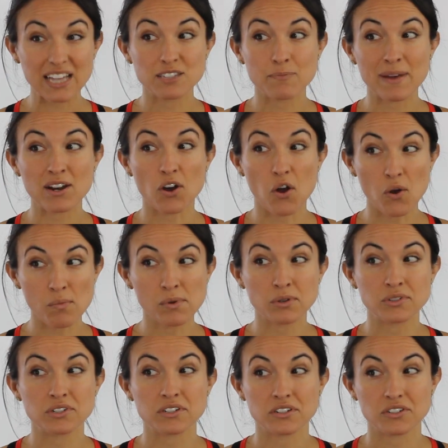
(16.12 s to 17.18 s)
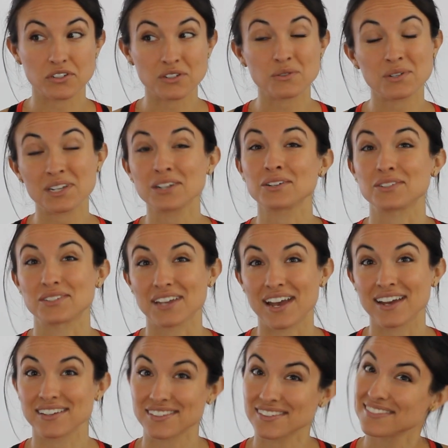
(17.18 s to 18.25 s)
It's been almost 2 years,
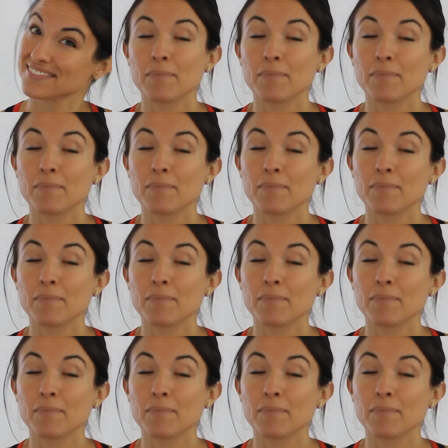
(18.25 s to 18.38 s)
guys.